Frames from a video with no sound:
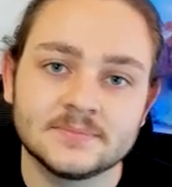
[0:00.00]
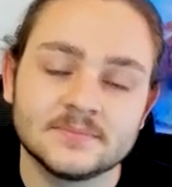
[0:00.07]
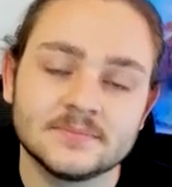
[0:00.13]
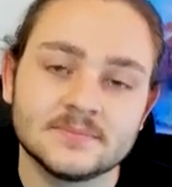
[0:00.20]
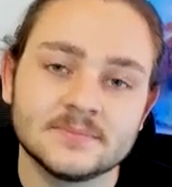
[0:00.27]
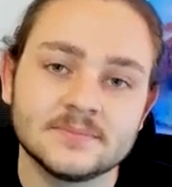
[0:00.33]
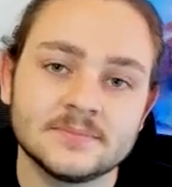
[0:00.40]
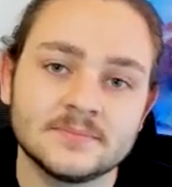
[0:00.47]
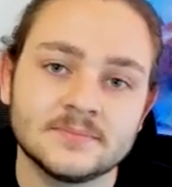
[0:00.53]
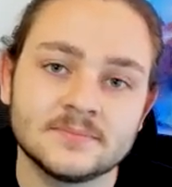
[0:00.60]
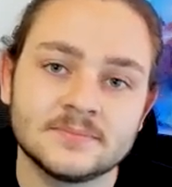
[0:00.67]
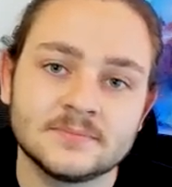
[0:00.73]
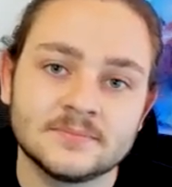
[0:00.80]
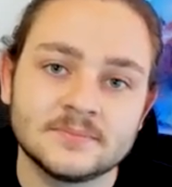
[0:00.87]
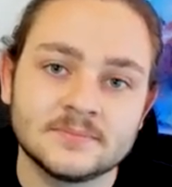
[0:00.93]

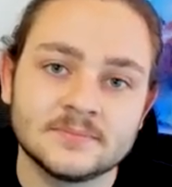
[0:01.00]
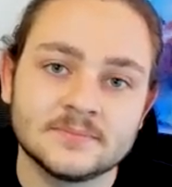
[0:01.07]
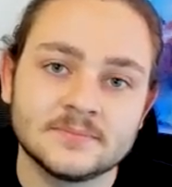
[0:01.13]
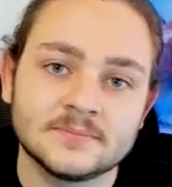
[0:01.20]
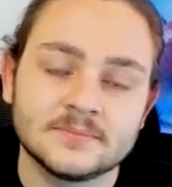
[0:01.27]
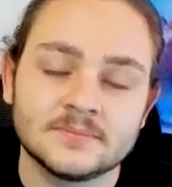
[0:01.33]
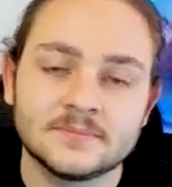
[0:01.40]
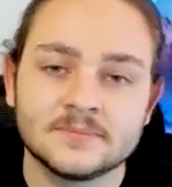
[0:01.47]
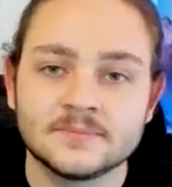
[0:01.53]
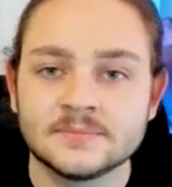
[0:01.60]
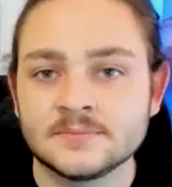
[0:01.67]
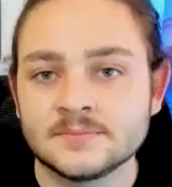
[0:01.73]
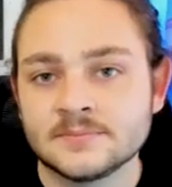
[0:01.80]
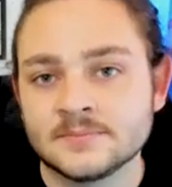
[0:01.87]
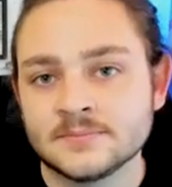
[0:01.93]

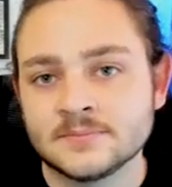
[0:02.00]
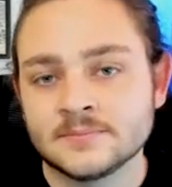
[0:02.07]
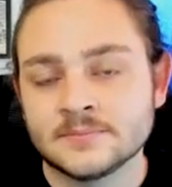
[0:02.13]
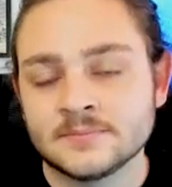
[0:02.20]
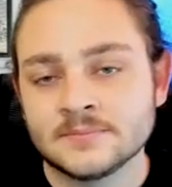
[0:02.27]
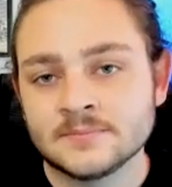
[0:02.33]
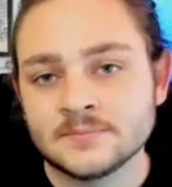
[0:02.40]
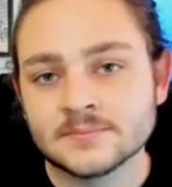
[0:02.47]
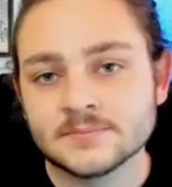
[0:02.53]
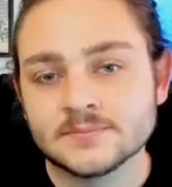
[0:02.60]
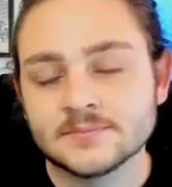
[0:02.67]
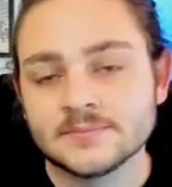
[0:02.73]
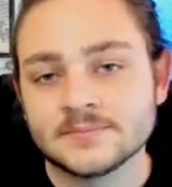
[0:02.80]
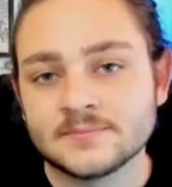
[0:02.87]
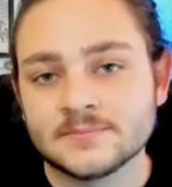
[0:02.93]

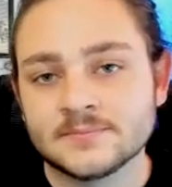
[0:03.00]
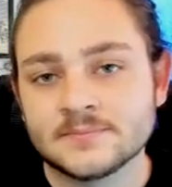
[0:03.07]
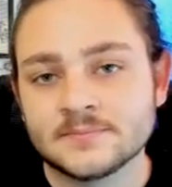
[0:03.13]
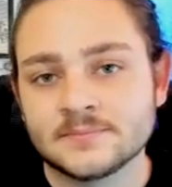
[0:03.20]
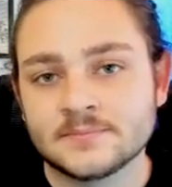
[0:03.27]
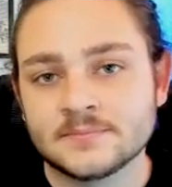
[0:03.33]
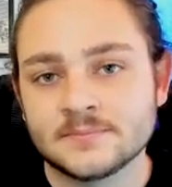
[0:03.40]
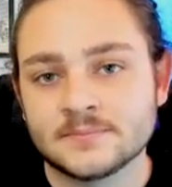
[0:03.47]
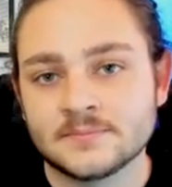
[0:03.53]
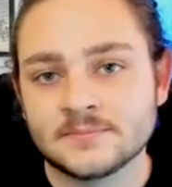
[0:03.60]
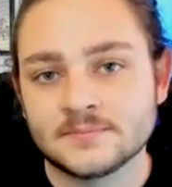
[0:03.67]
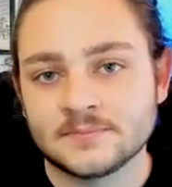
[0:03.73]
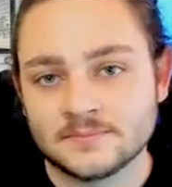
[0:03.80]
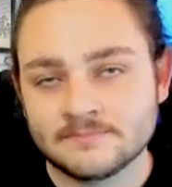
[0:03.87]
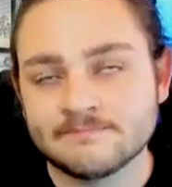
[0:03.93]

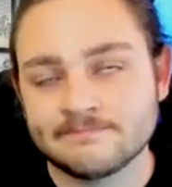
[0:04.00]
No words are spoken by the person on screen.